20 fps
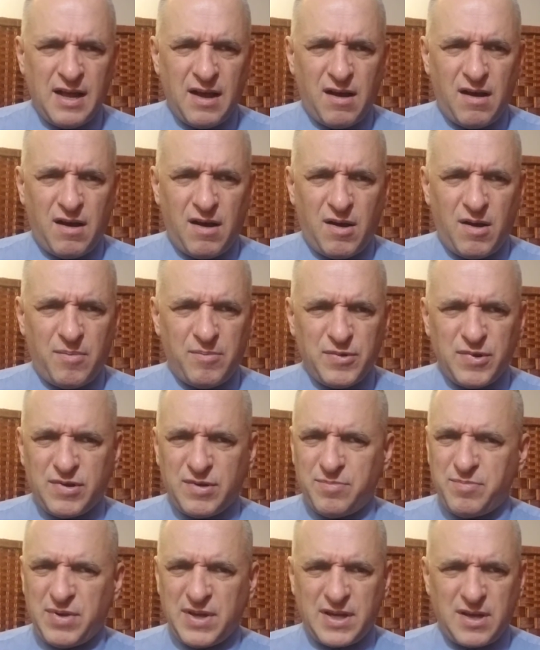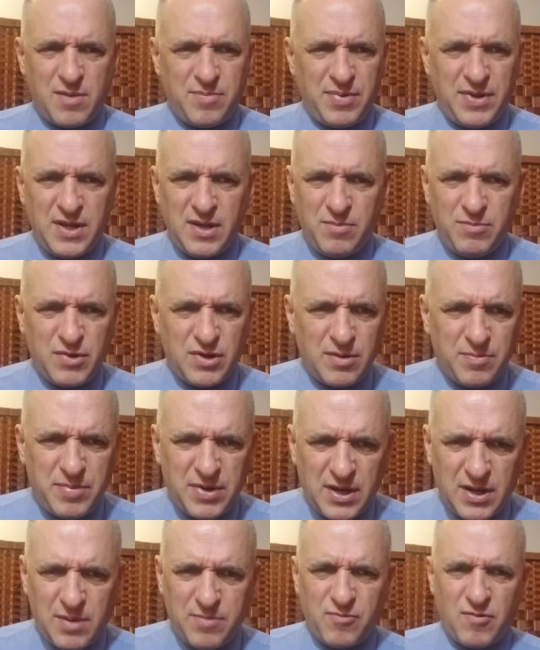You could pick up him. You could
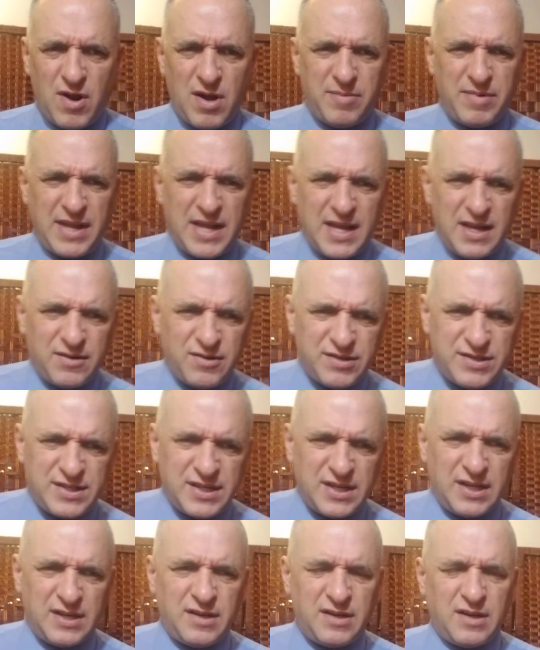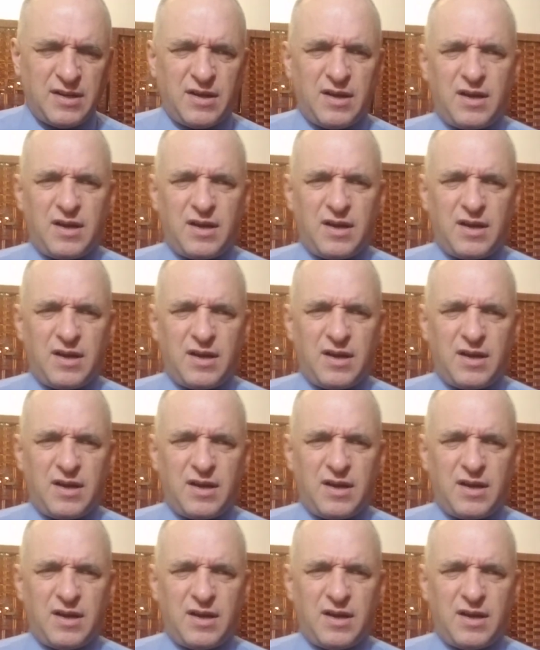pick up Robbie Anderson.